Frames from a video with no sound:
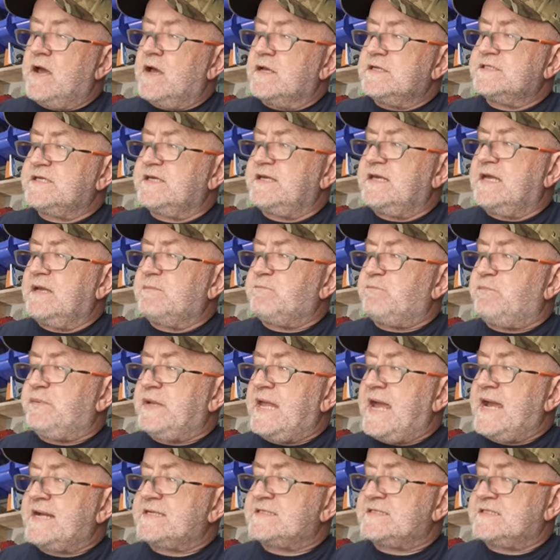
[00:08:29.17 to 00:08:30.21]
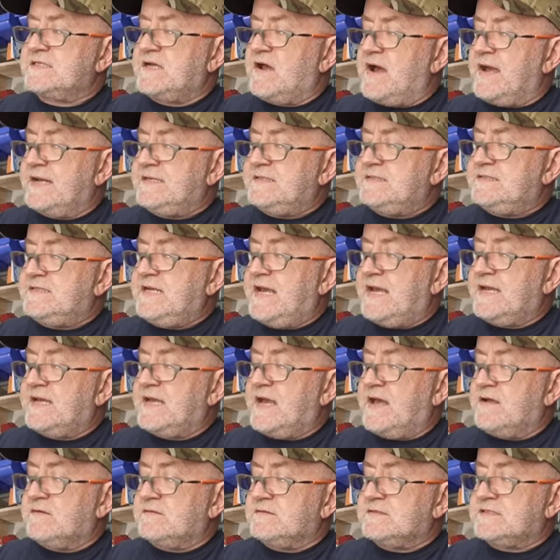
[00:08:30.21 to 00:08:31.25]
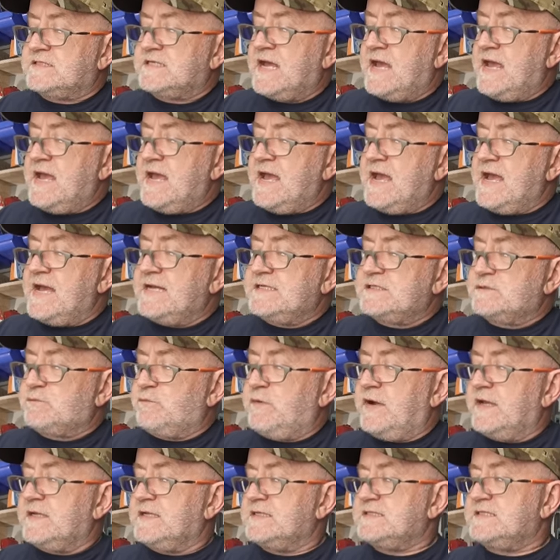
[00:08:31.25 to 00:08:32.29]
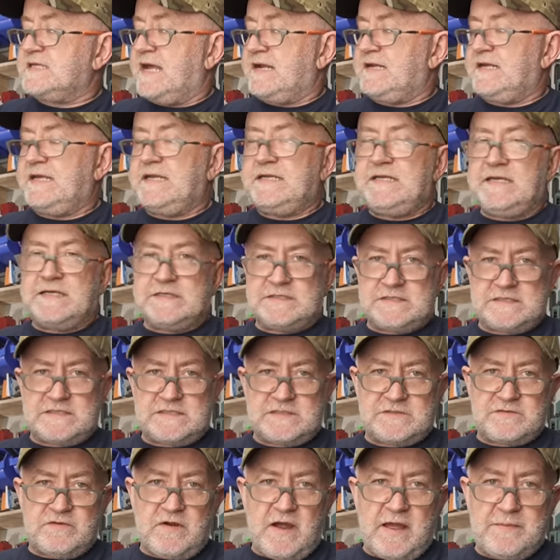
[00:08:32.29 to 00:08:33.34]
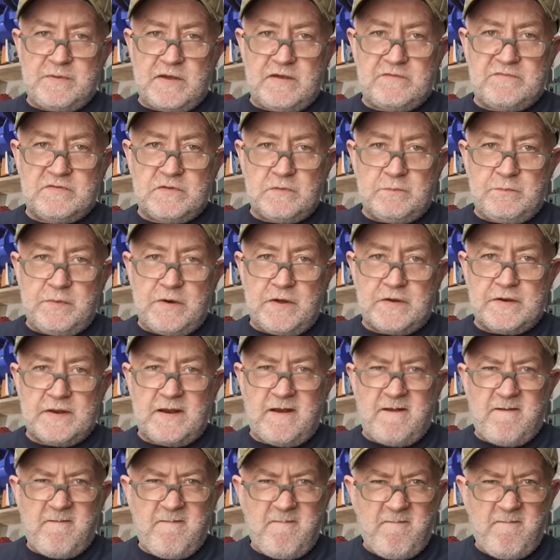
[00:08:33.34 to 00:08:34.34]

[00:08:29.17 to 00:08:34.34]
So you get black side decals as well as that hideous stripe over the bonnet.